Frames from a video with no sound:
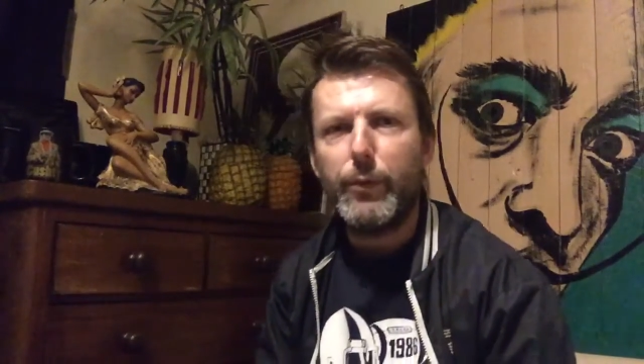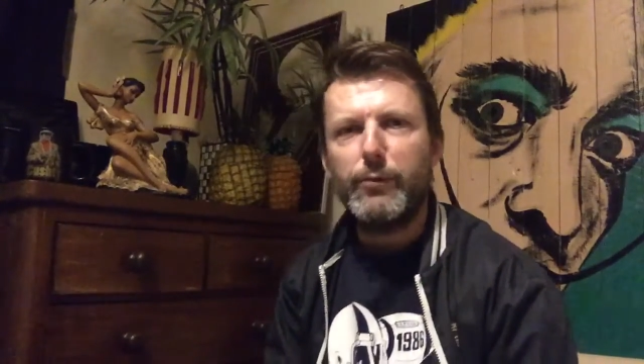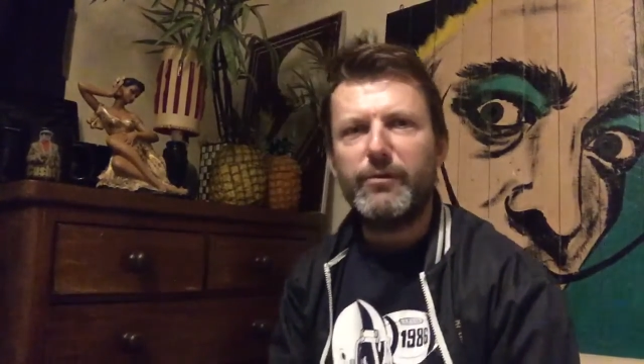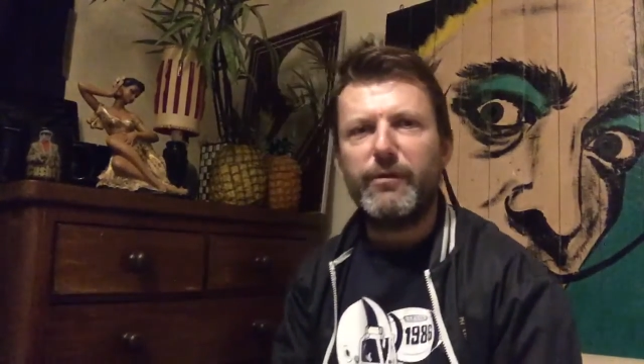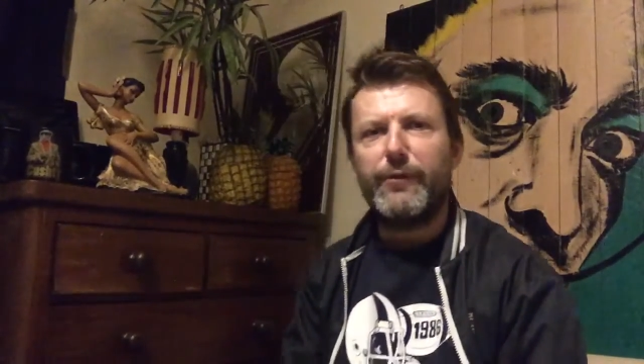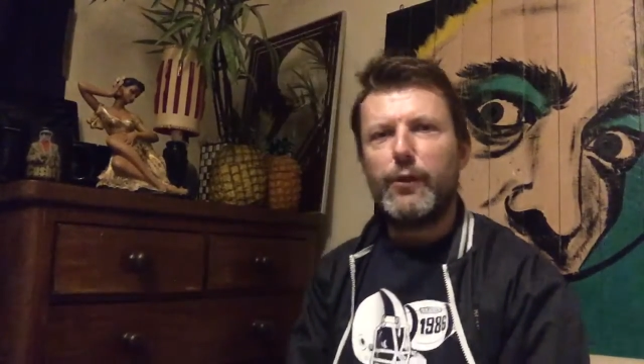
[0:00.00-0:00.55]

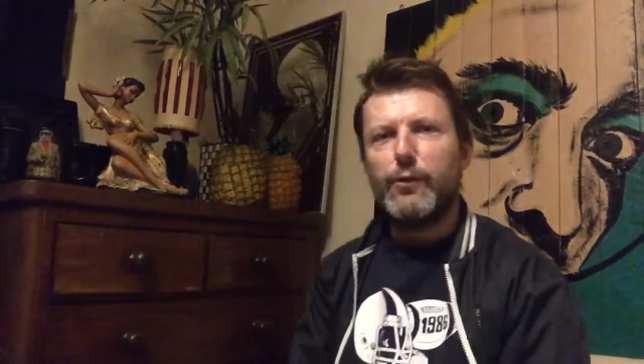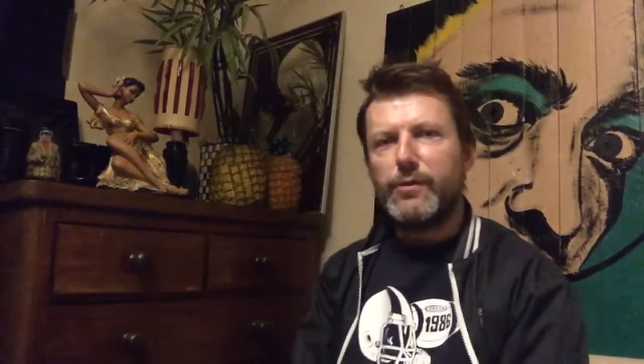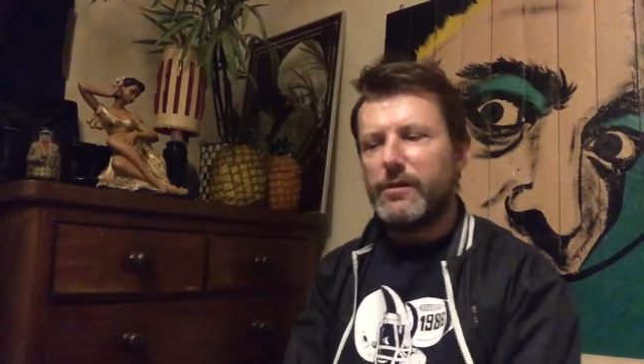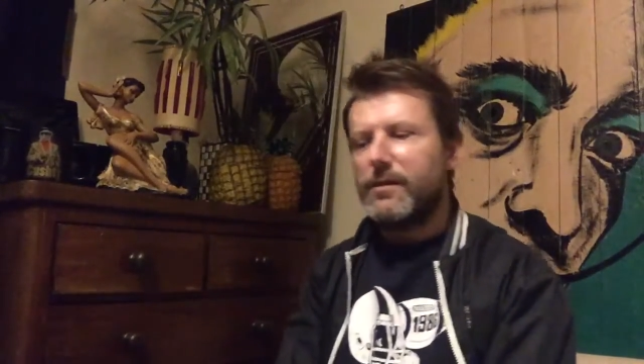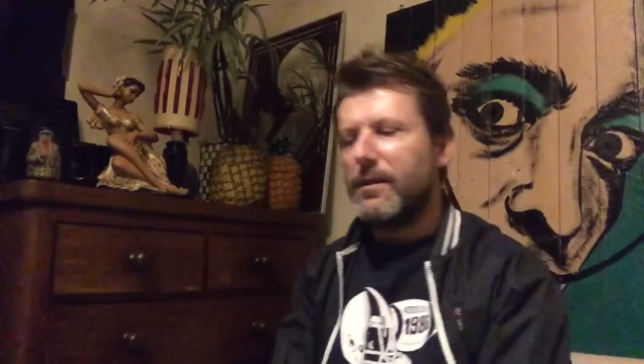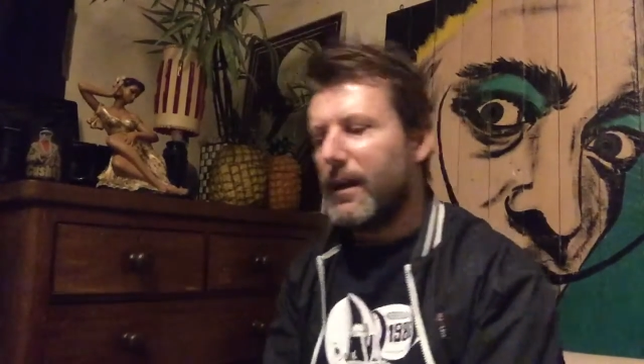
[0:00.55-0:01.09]
who's refusing
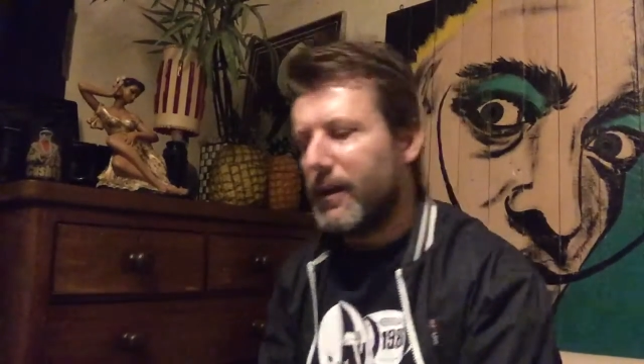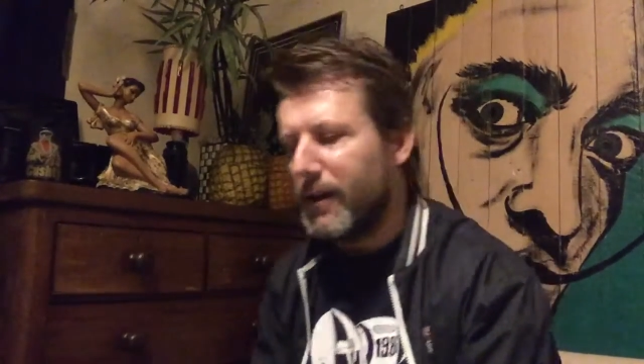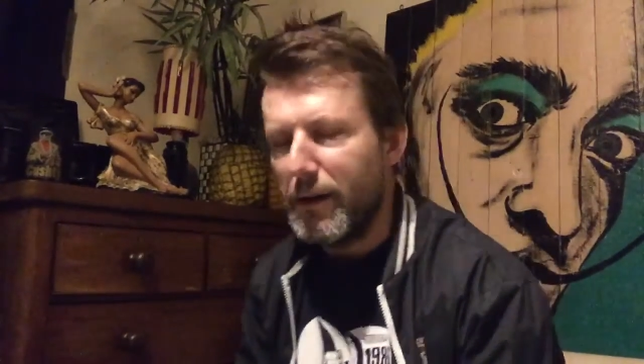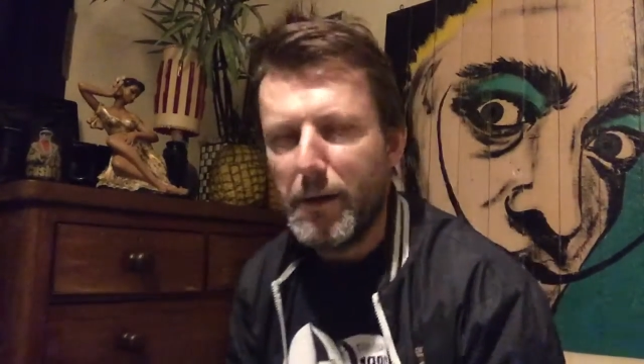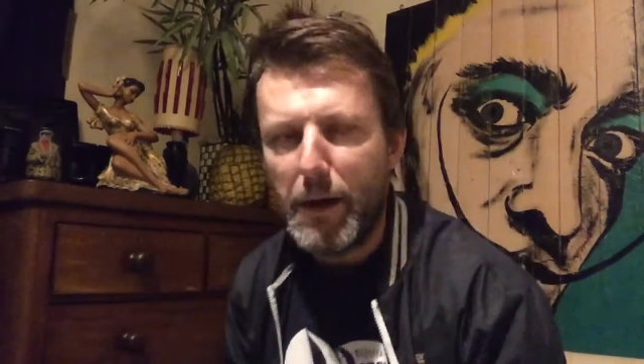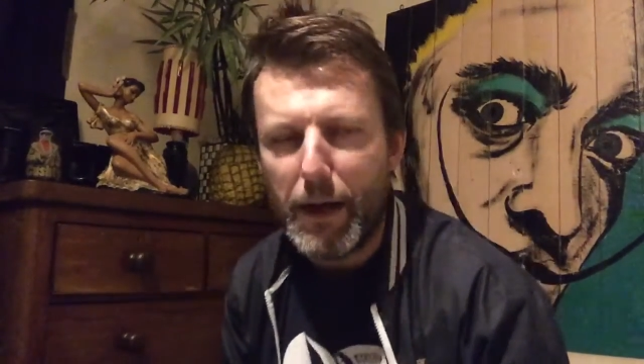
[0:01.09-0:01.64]
to take
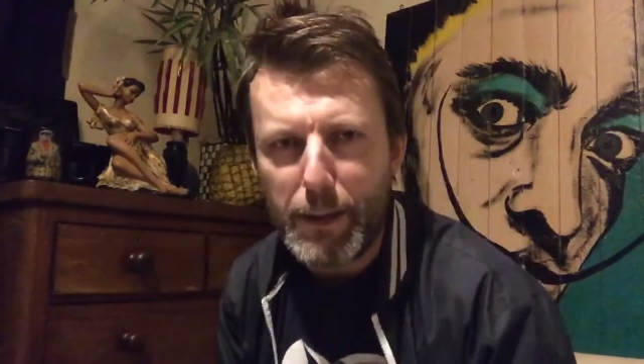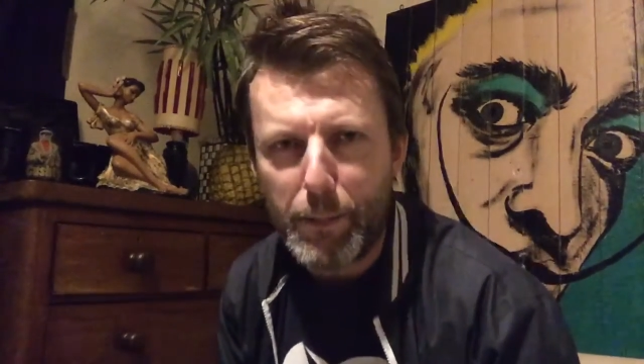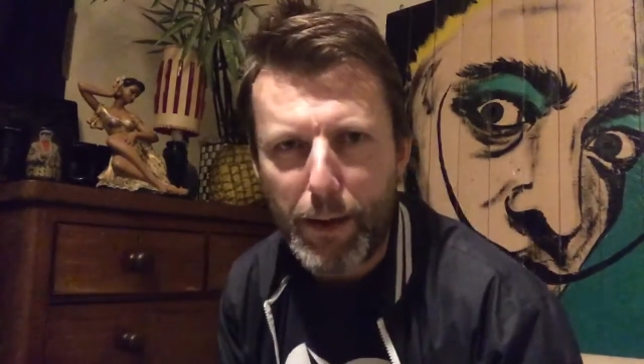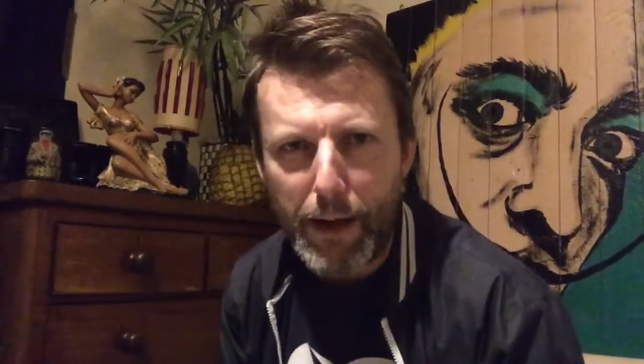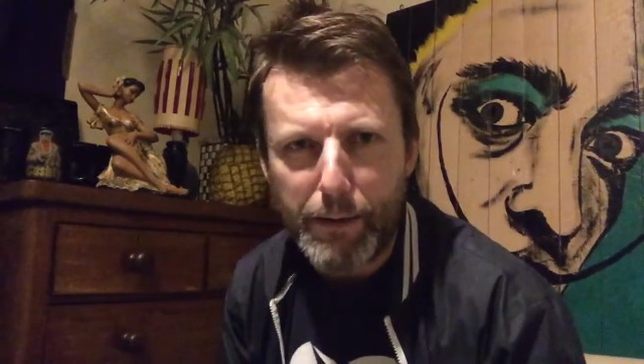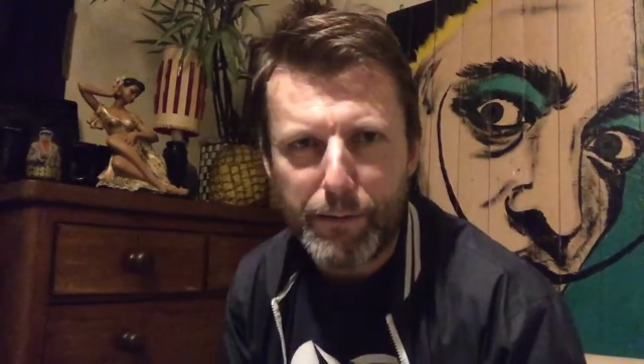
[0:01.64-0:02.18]
any
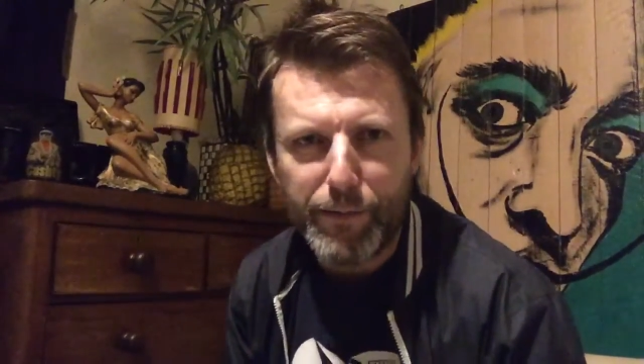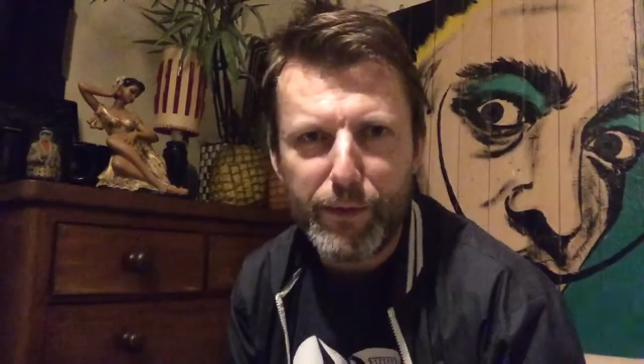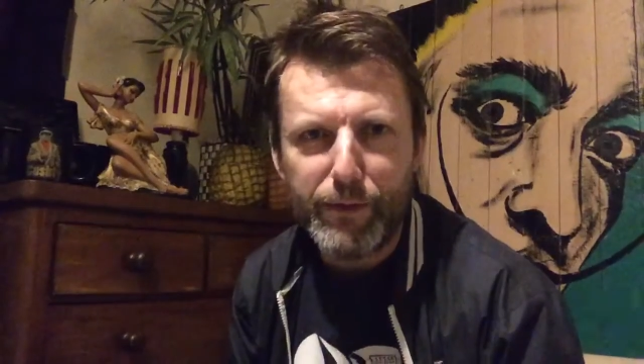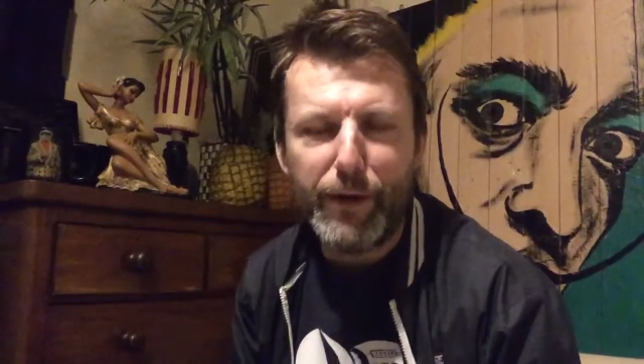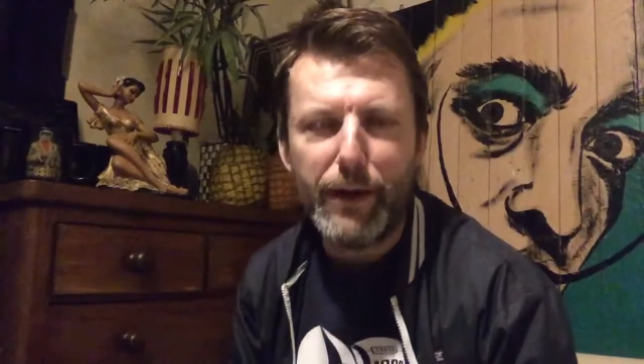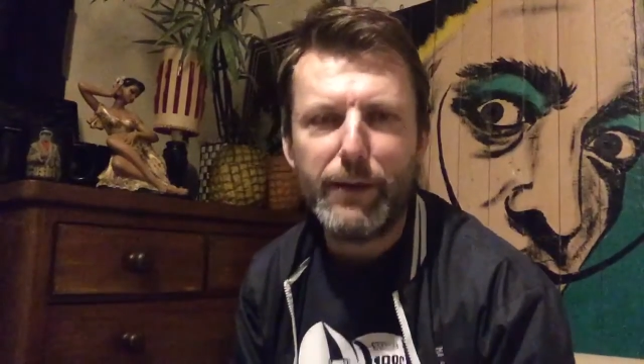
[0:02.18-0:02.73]
blame for the
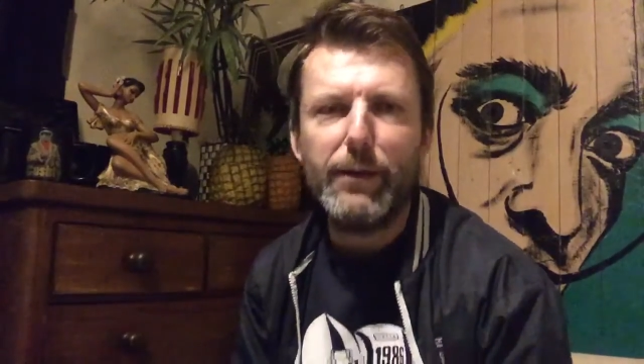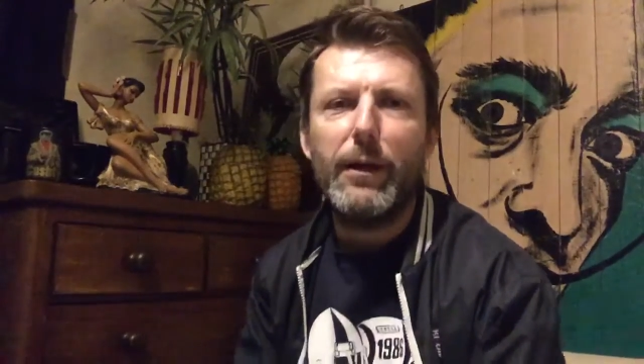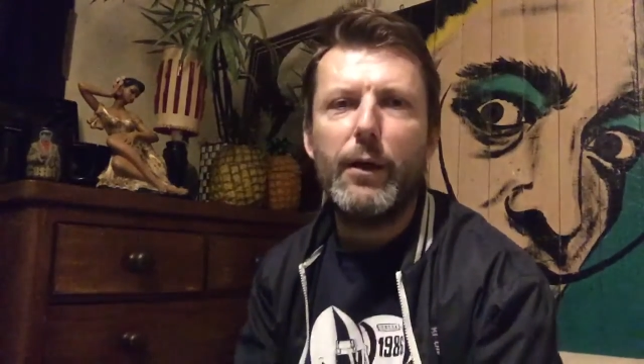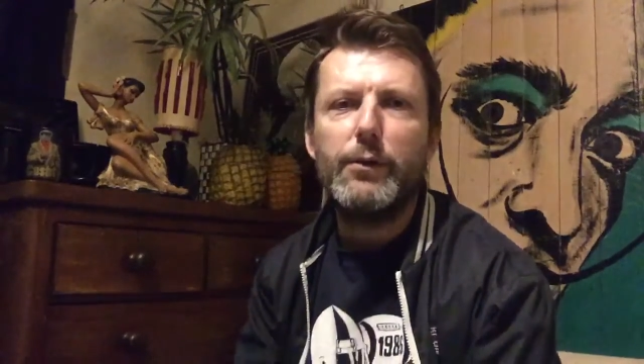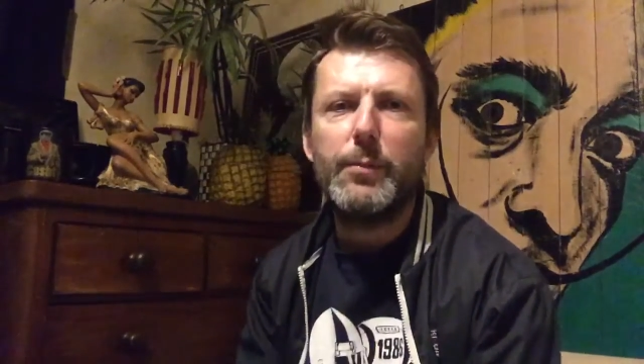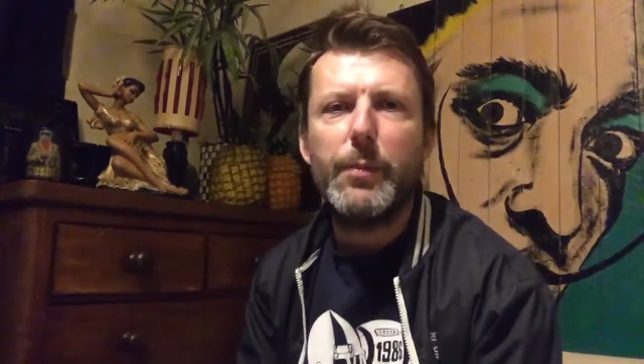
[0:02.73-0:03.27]
fact that
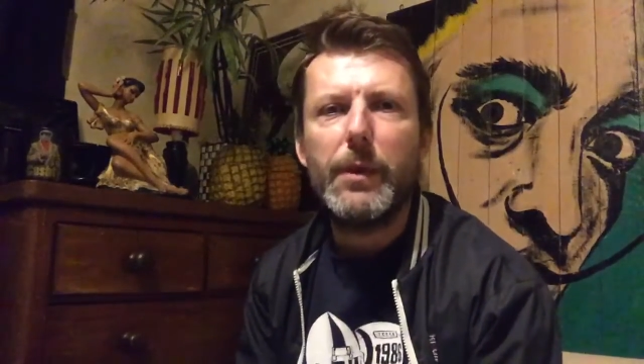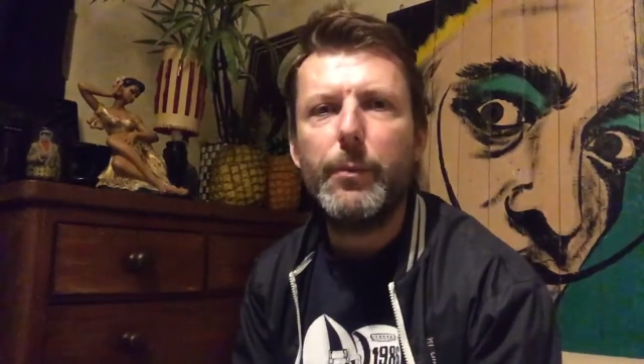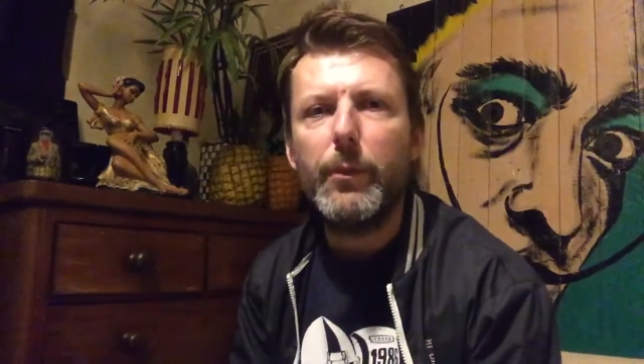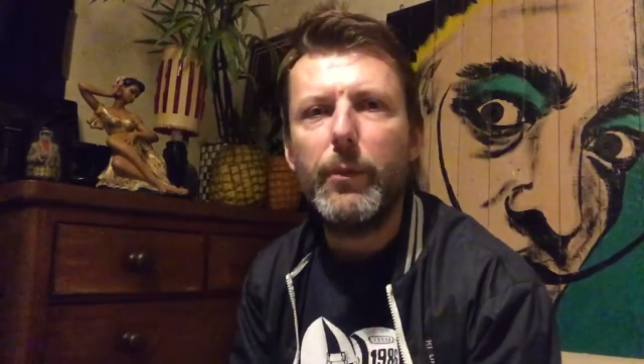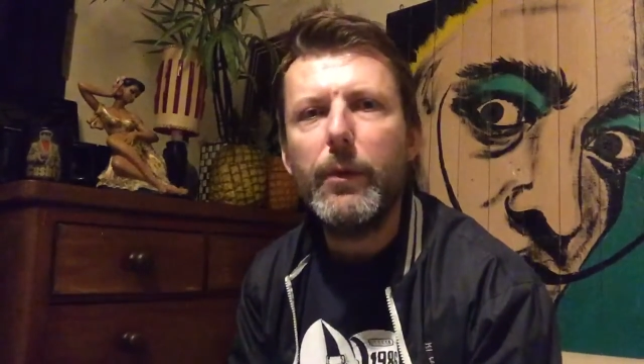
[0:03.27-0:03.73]
loads of people